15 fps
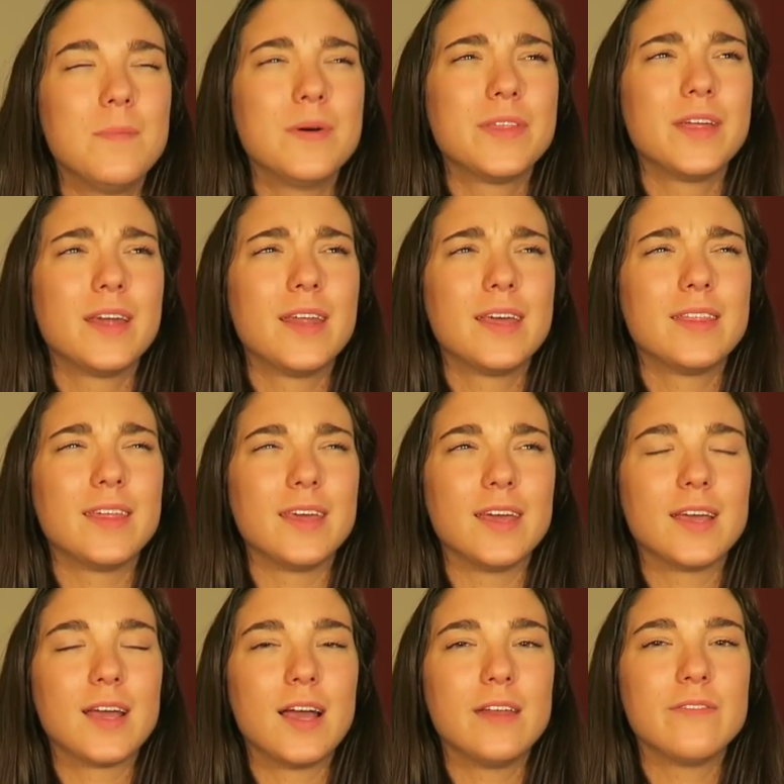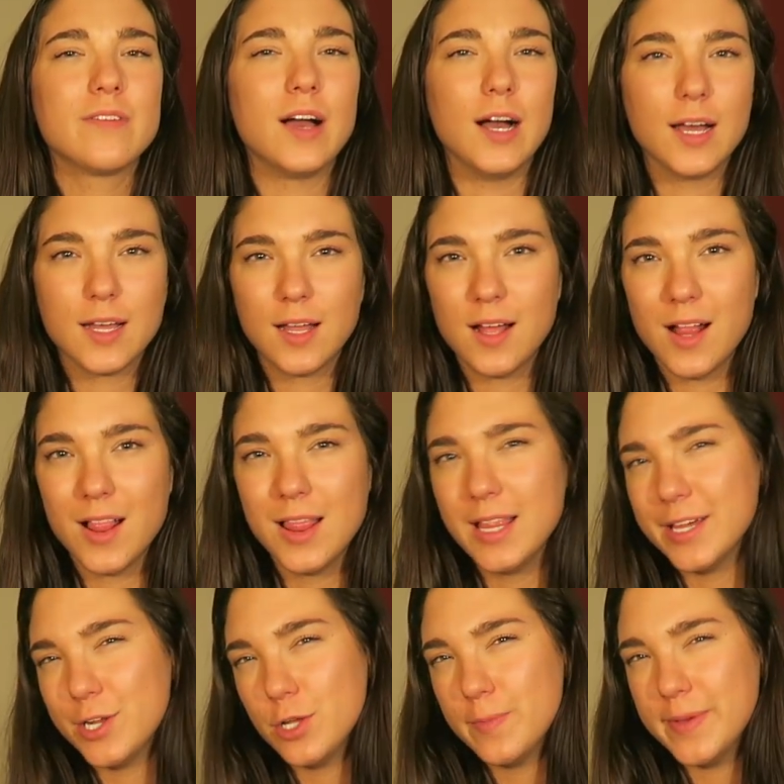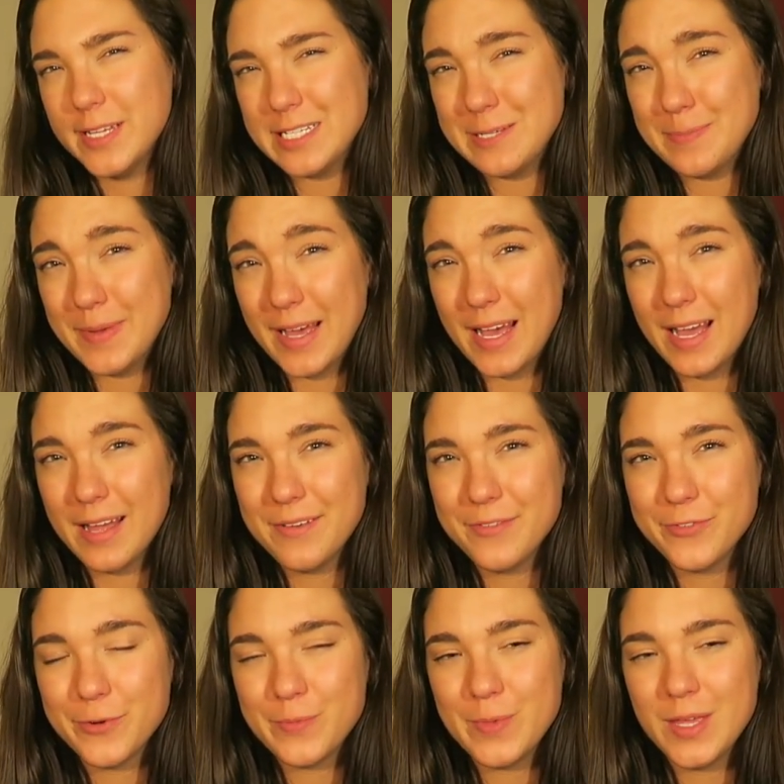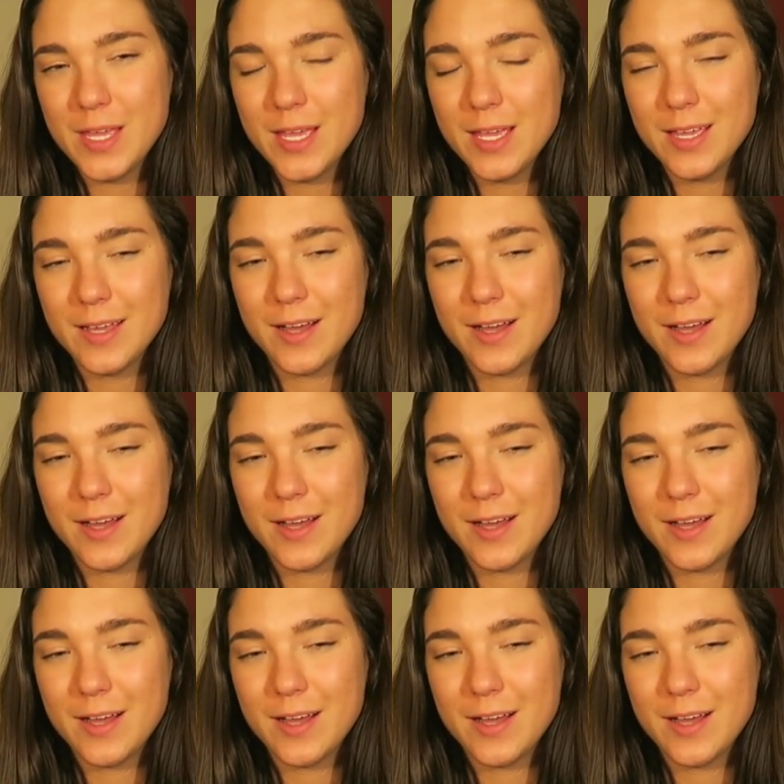But then I think it kind of got a little bit bad for me,